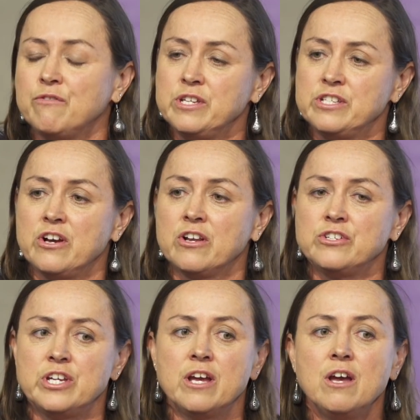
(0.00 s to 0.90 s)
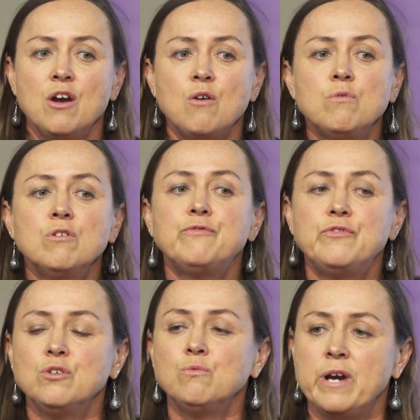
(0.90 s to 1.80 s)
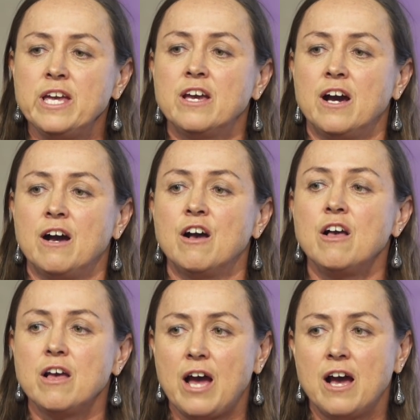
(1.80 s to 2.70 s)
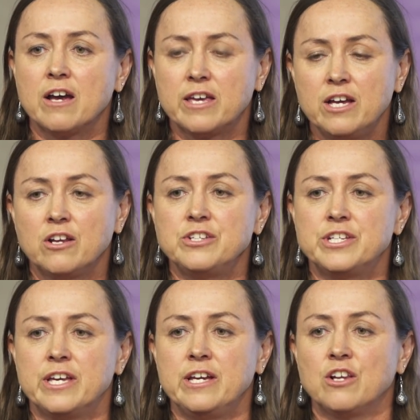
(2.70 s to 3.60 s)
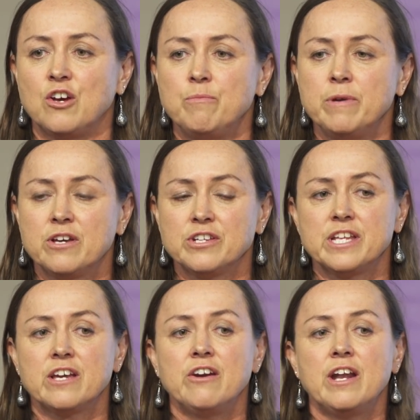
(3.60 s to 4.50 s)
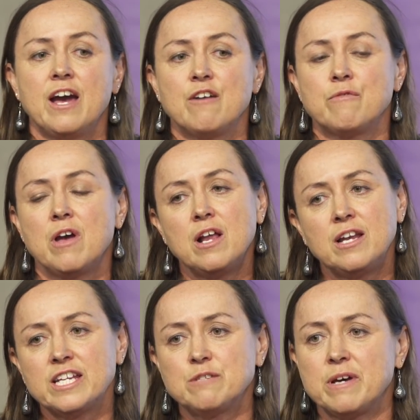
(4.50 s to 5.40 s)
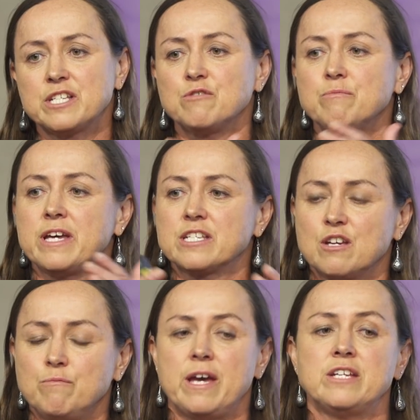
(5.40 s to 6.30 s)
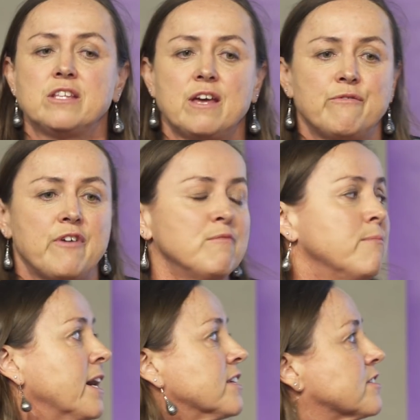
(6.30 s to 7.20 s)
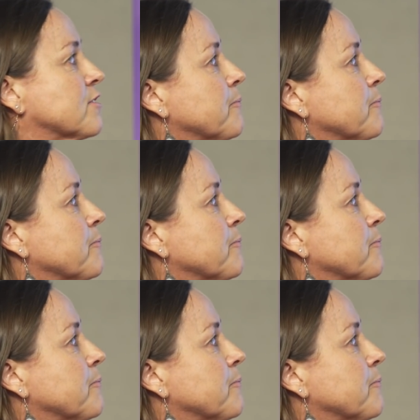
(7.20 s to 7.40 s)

physiology, will feel weaker kilo to kilo because they're going to have less muscle mass compared to their fat mass.